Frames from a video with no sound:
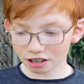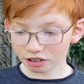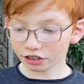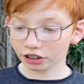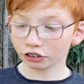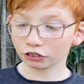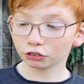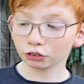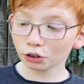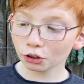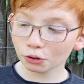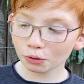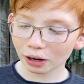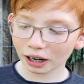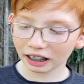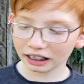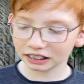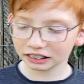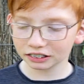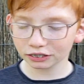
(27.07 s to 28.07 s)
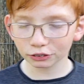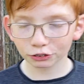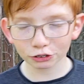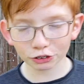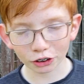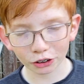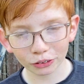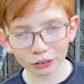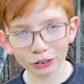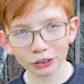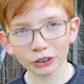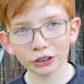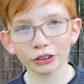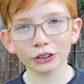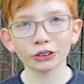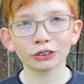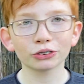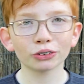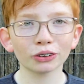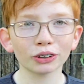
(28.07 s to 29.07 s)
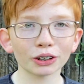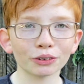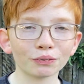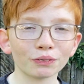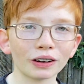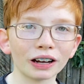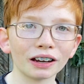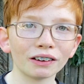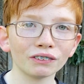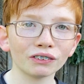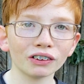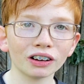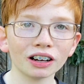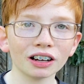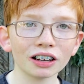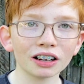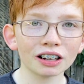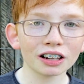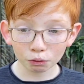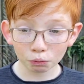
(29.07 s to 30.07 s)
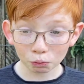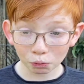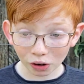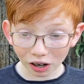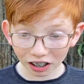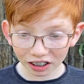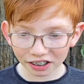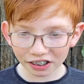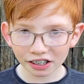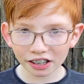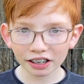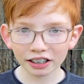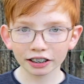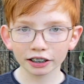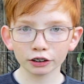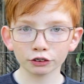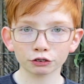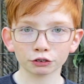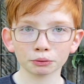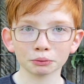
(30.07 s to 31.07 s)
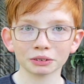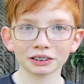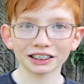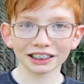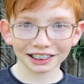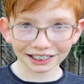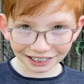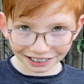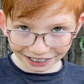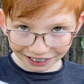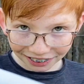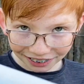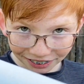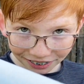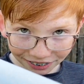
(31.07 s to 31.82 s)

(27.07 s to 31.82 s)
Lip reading: There's 2 ways of growing your toilet paper. One is from seedling,